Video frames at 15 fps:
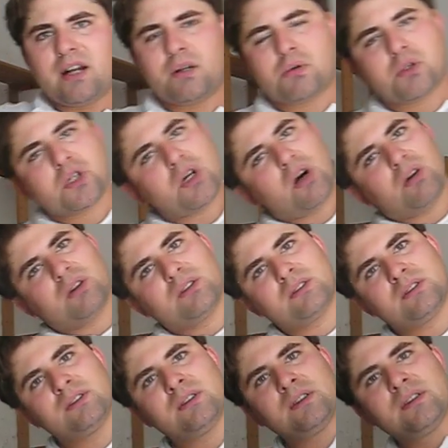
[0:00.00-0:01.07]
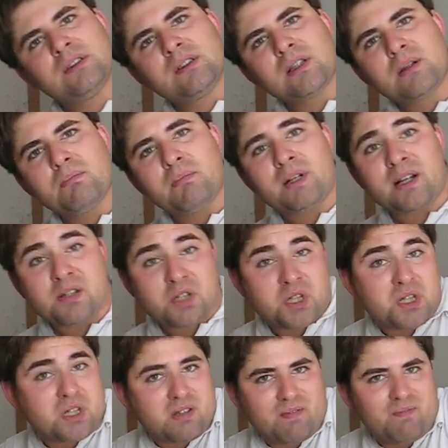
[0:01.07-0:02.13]
do so. But
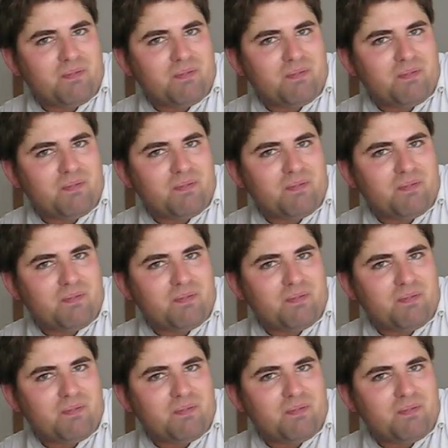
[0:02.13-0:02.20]
that's